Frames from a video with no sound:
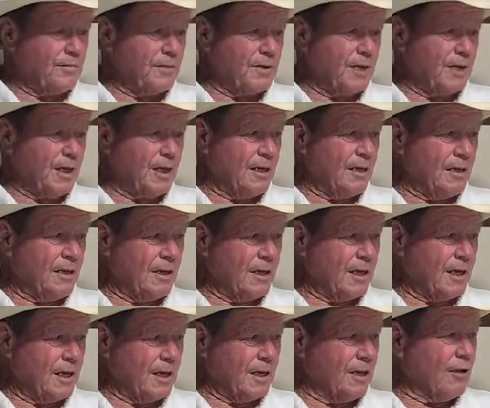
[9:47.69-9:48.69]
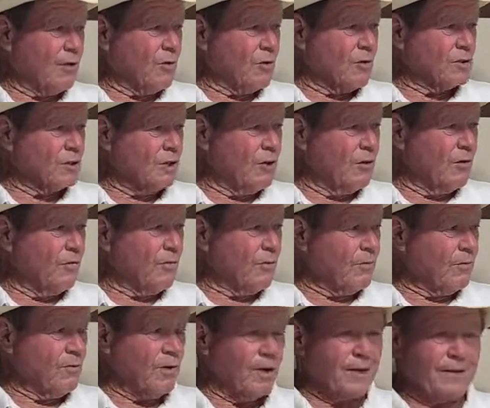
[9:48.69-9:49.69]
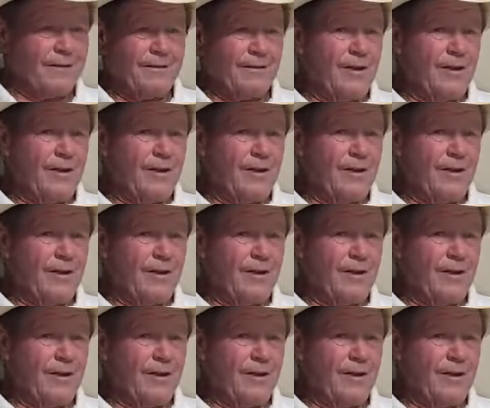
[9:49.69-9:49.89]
a Connie Corso from what